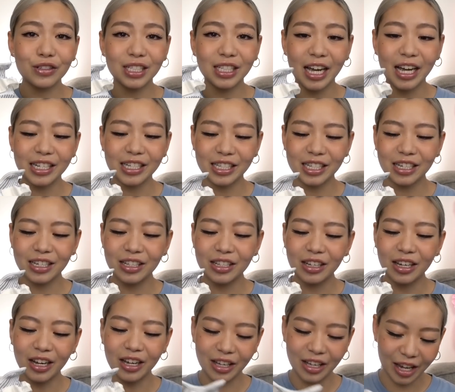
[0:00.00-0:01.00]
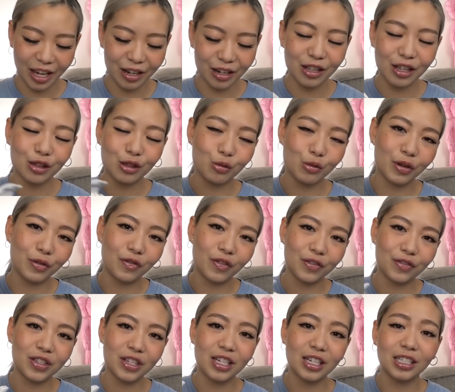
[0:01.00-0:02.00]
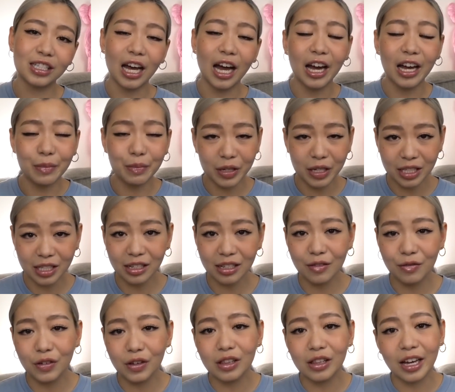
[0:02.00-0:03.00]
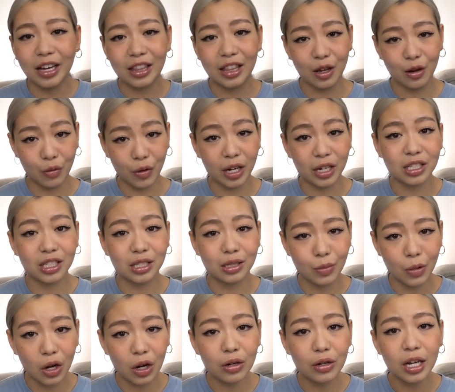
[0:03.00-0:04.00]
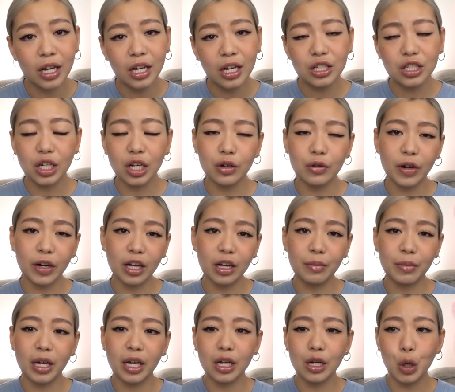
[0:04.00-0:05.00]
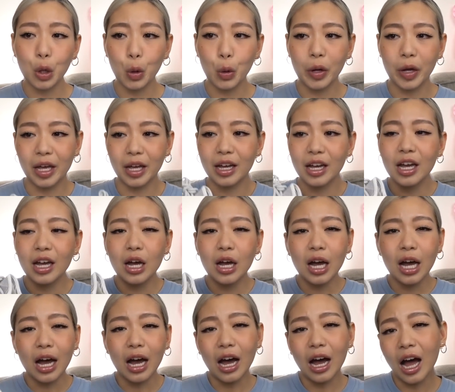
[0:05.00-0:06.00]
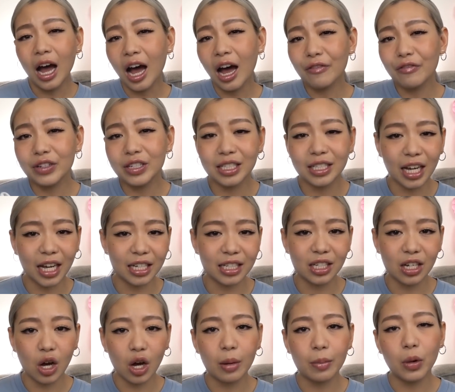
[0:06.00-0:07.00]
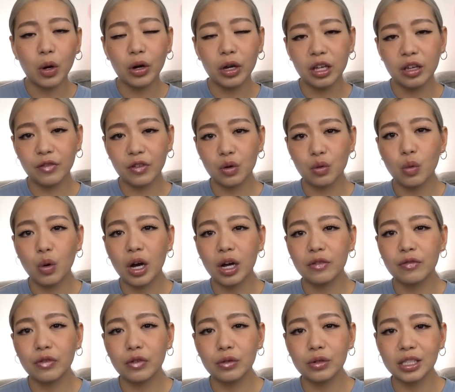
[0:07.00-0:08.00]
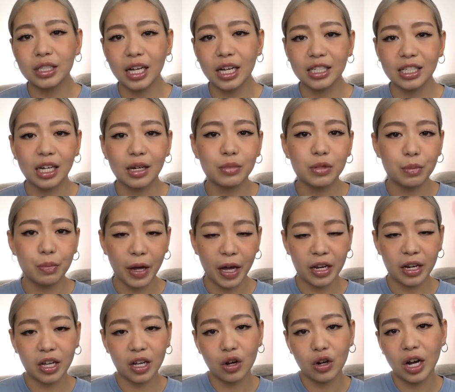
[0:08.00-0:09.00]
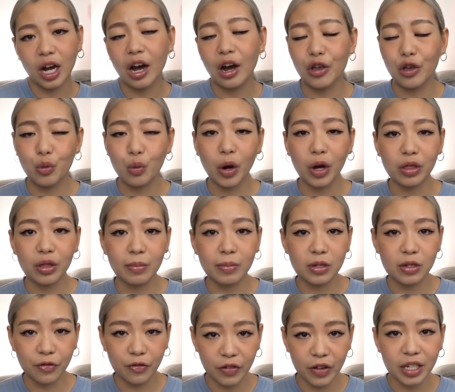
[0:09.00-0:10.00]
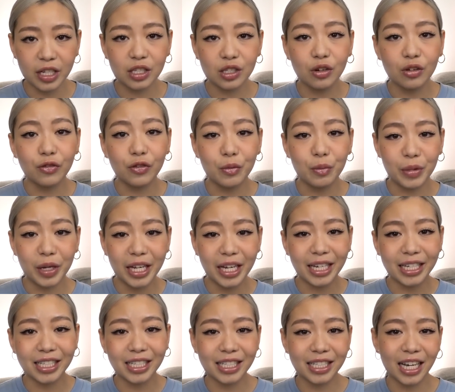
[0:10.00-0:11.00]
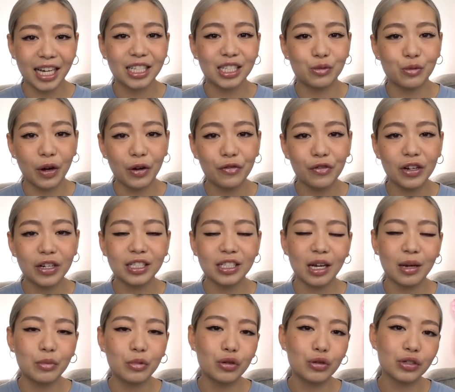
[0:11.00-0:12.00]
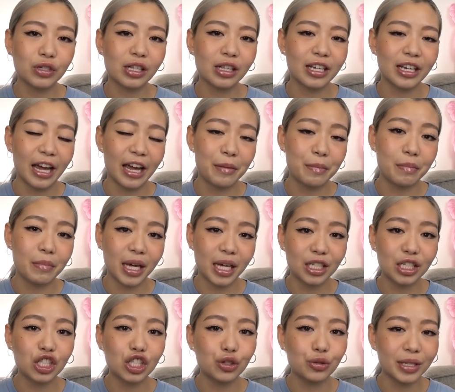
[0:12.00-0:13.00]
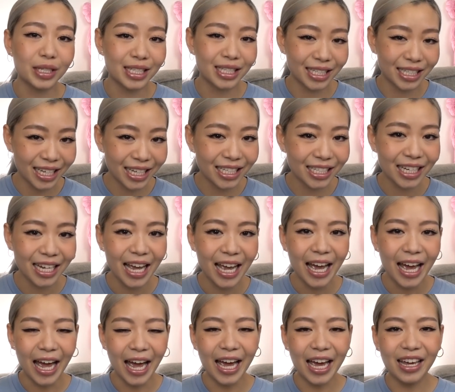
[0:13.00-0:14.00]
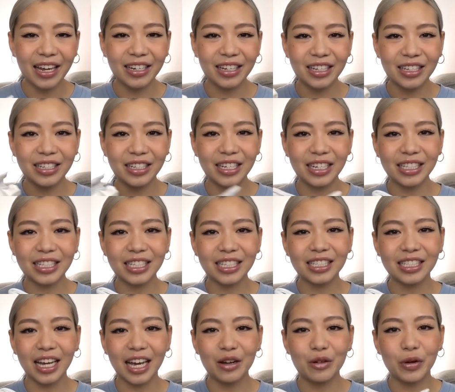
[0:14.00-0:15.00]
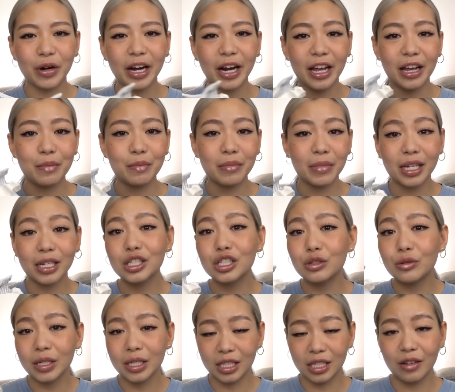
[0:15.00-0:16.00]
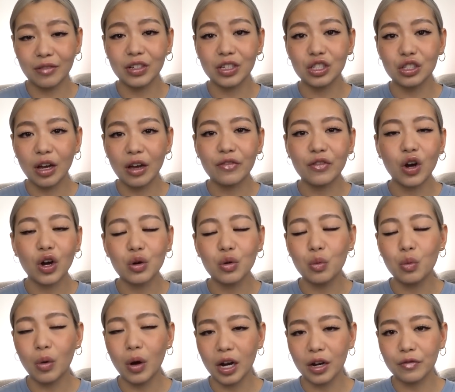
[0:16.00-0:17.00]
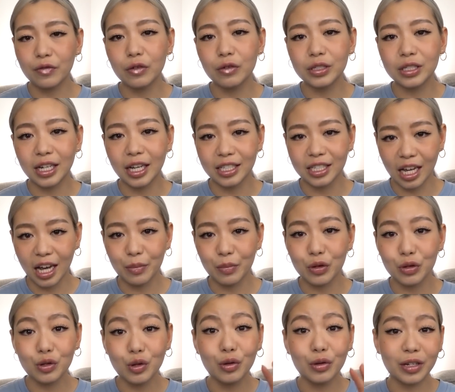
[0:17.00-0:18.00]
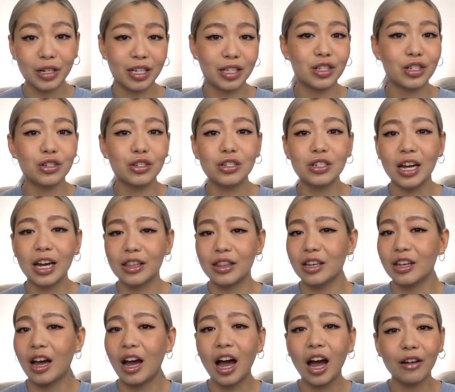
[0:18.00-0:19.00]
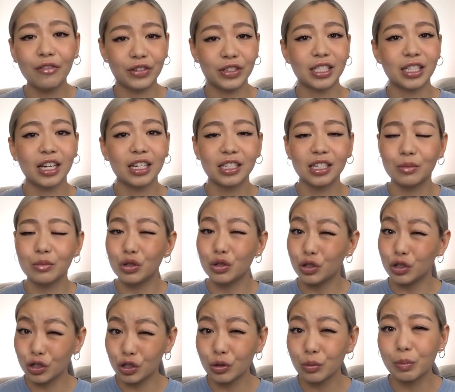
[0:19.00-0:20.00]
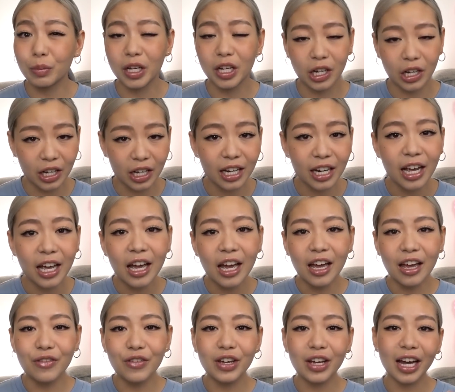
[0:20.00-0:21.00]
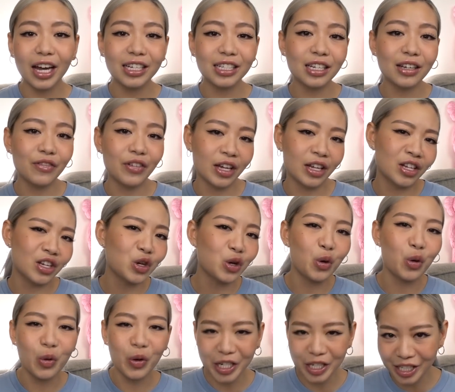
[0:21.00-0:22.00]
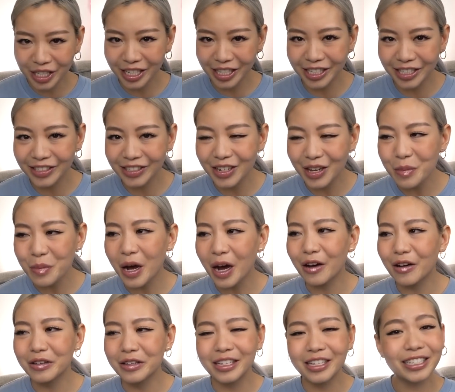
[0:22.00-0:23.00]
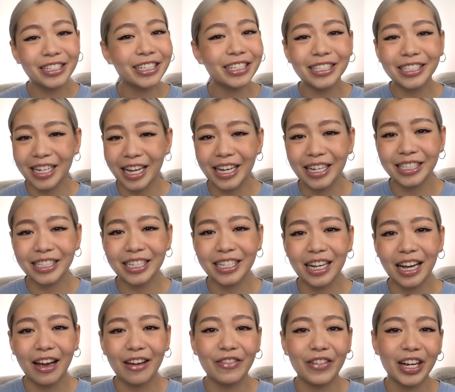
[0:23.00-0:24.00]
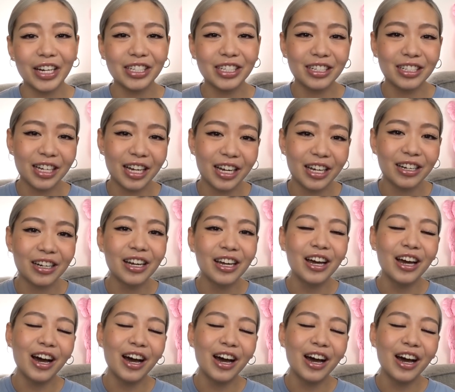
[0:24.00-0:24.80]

of sizing, again, the 350s, I personally feel like they run small, so I recommend going a half a size up or even one full size up depending on how you want them to fit. So for me, as a size reference, I'm usually a men's US 6, and in Yeezys I wear a men's US 7, so I've gone one full size up. You don't need to do that. I think half a size up you should be good. If you guys have any questions about Yeezy sizing, I've actually done